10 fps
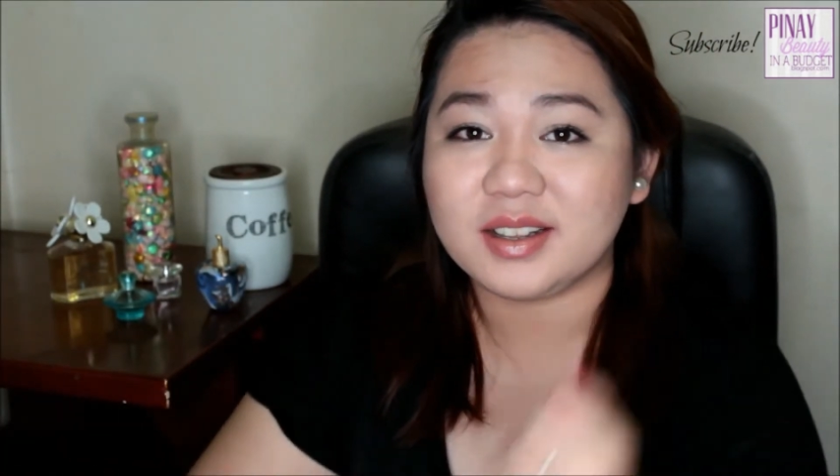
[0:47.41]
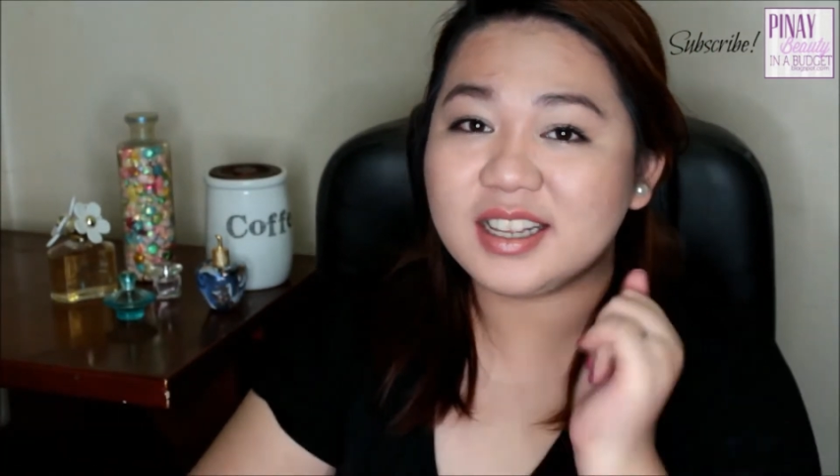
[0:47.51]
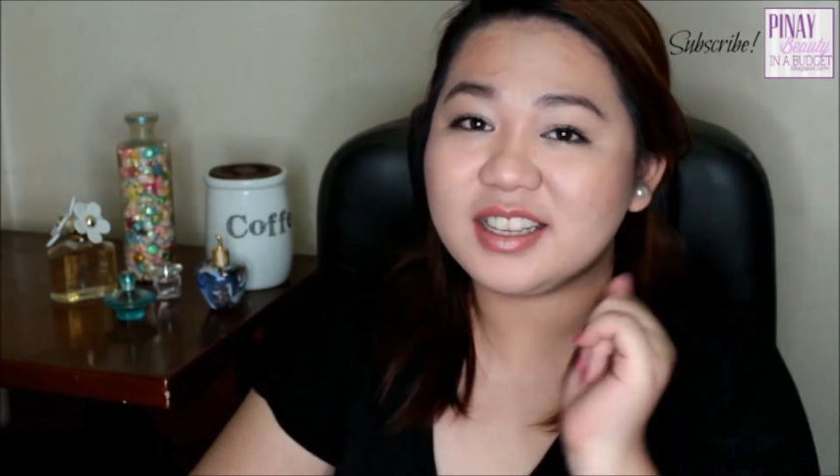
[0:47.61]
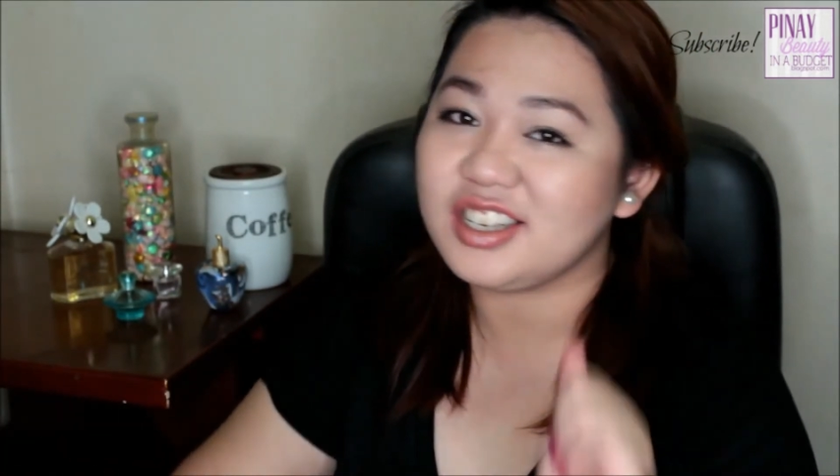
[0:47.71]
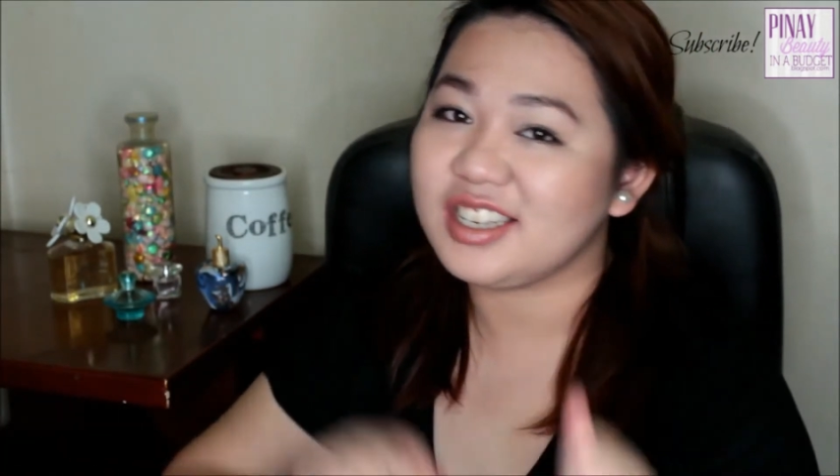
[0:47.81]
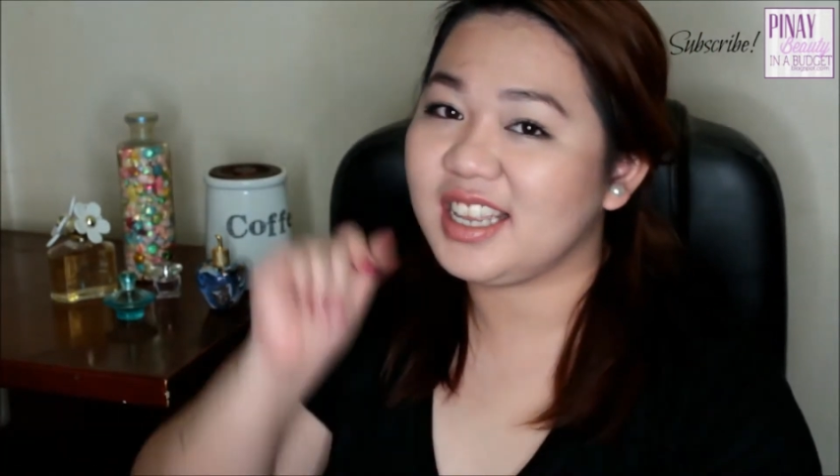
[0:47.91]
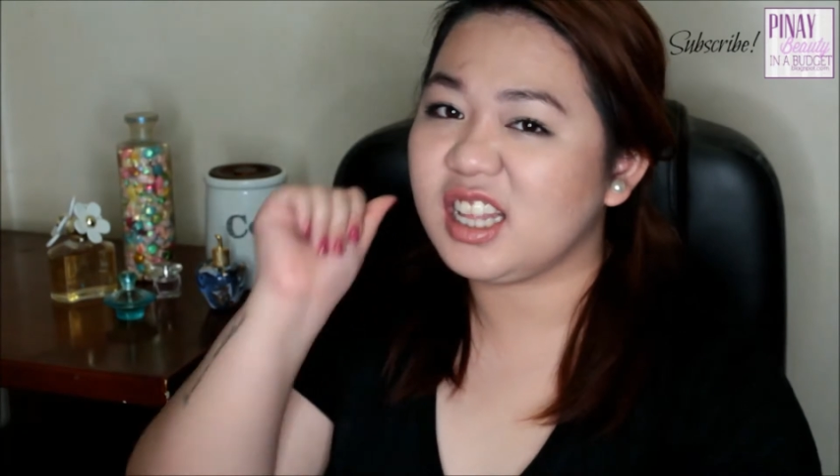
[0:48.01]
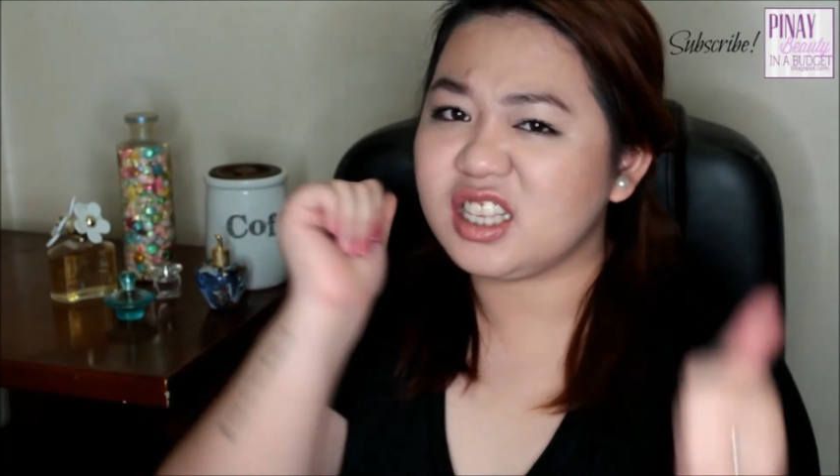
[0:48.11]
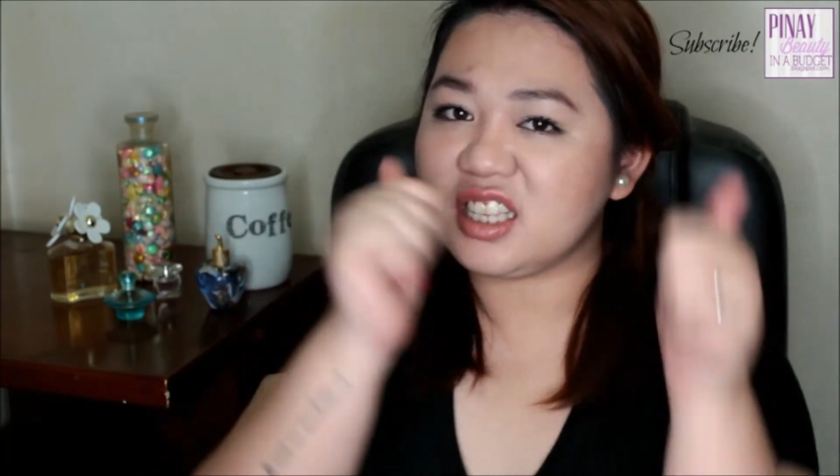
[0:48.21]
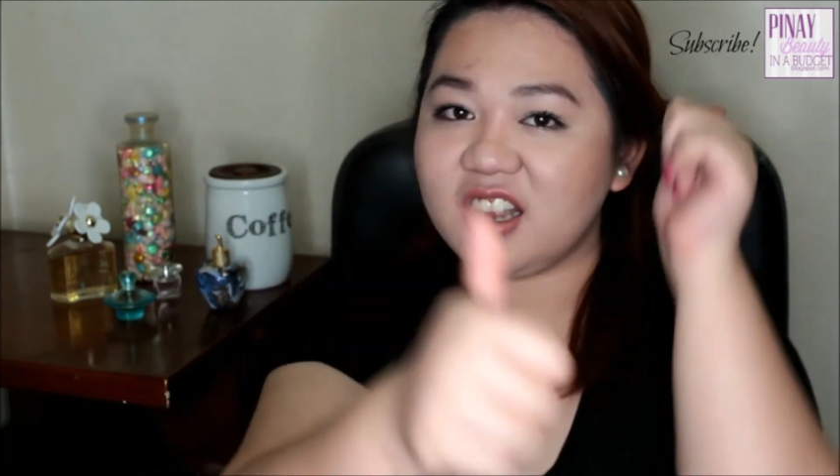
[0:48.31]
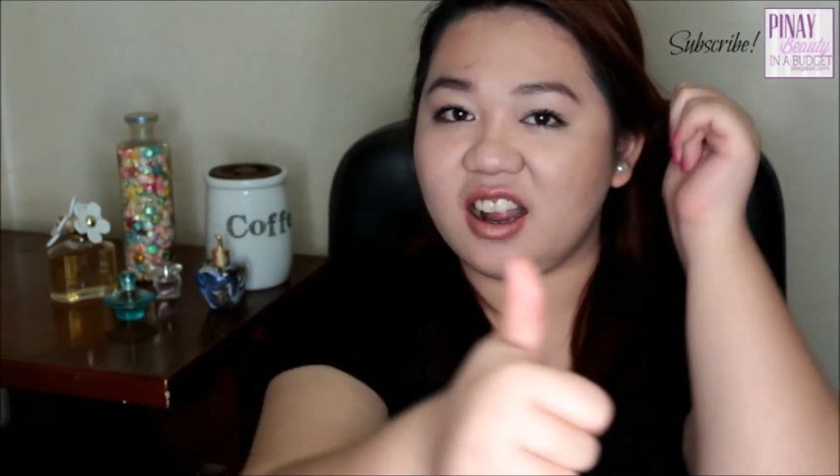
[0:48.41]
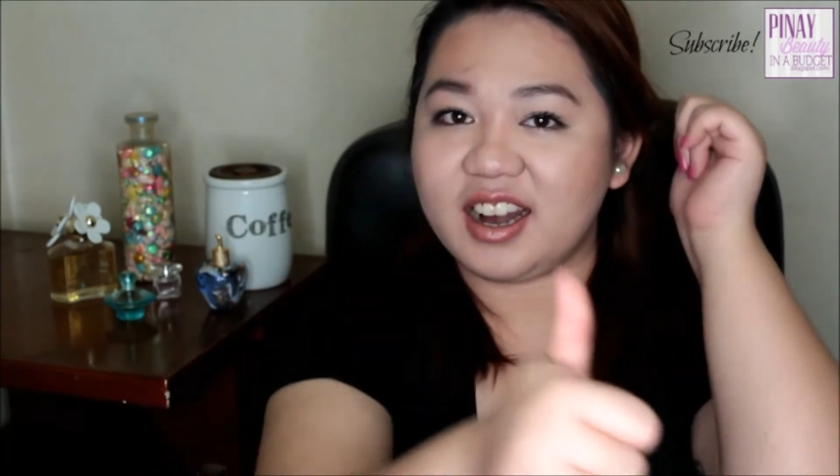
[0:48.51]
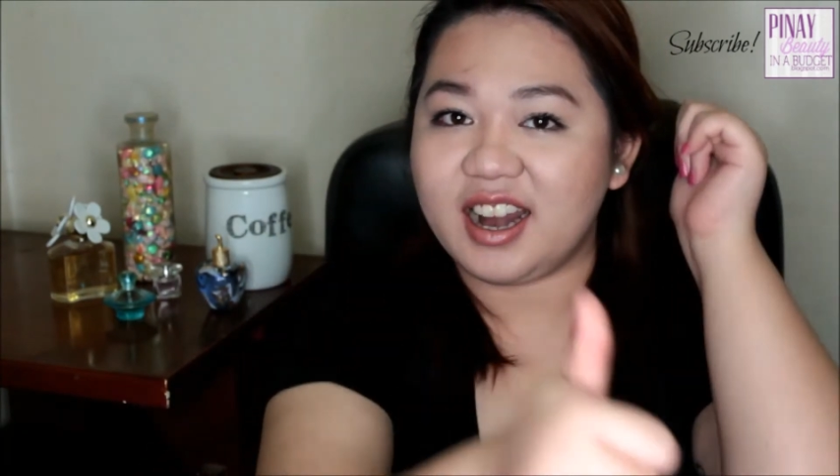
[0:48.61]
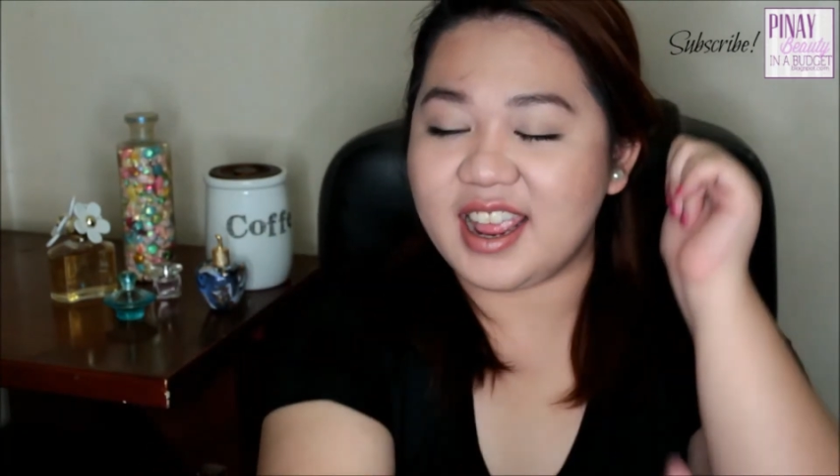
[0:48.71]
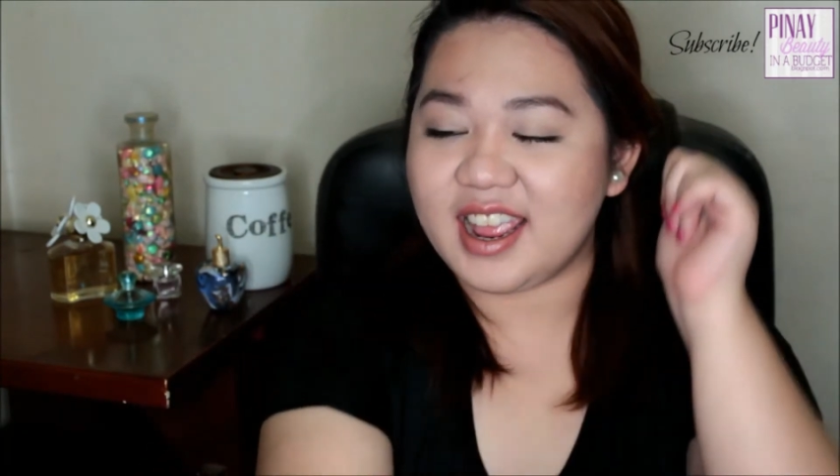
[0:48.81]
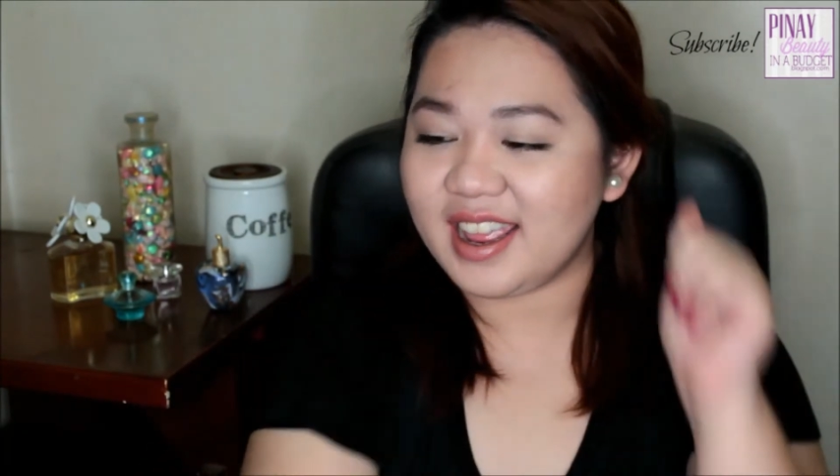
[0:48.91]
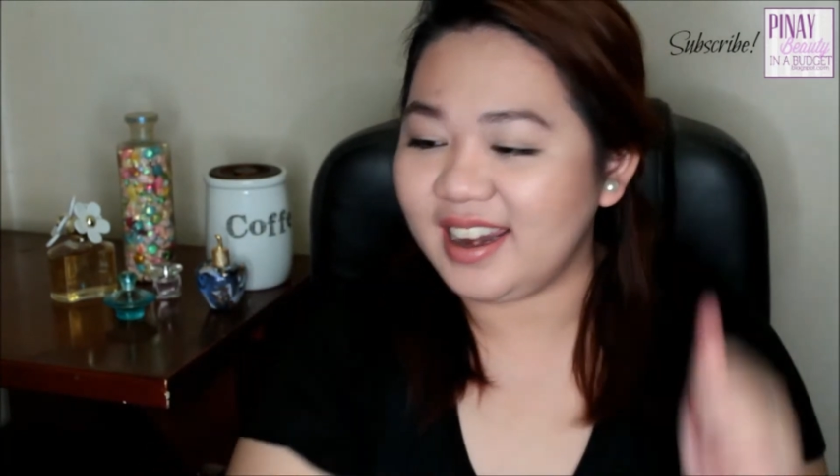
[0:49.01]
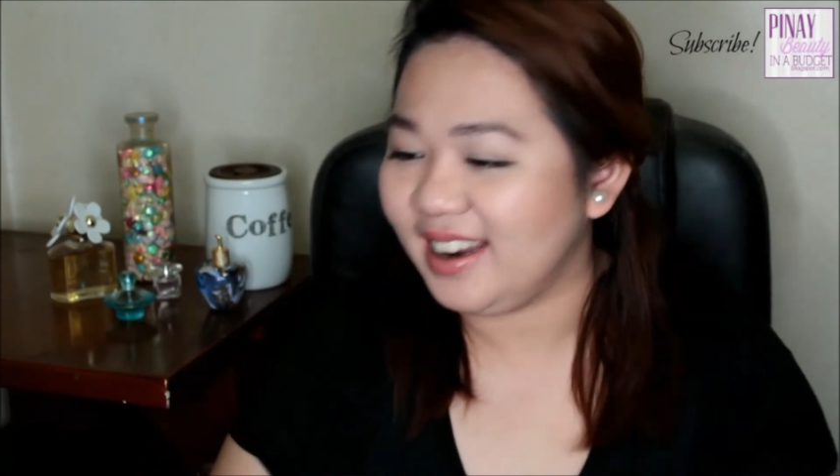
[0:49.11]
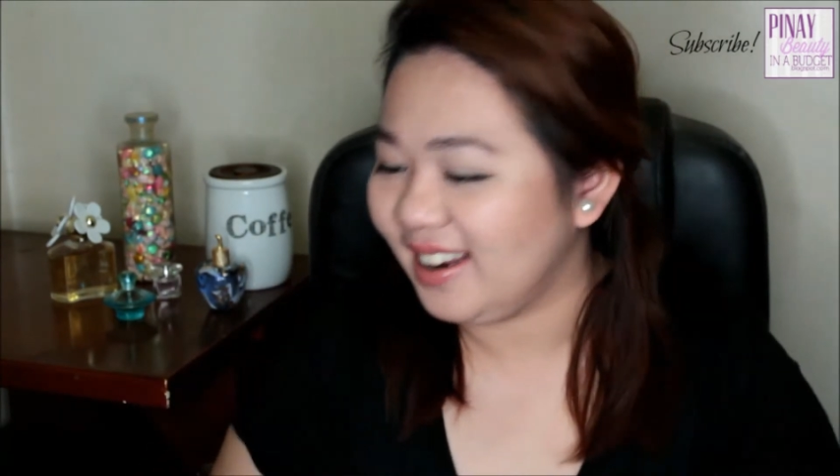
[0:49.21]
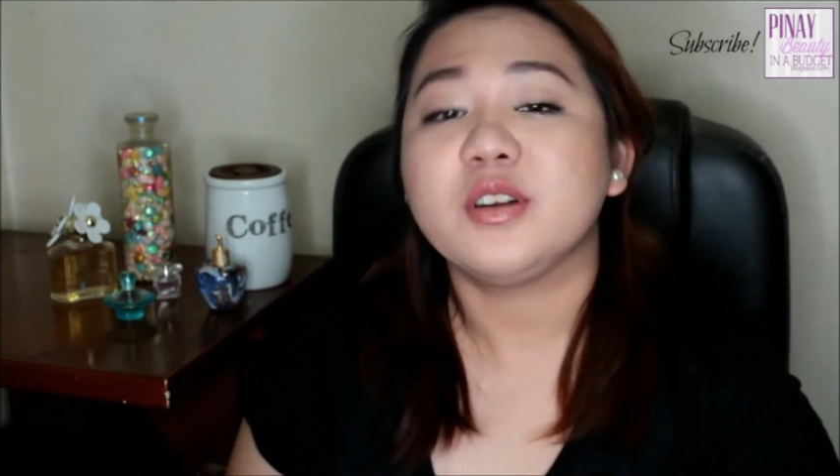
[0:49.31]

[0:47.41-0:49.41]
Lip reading: so let's just get started.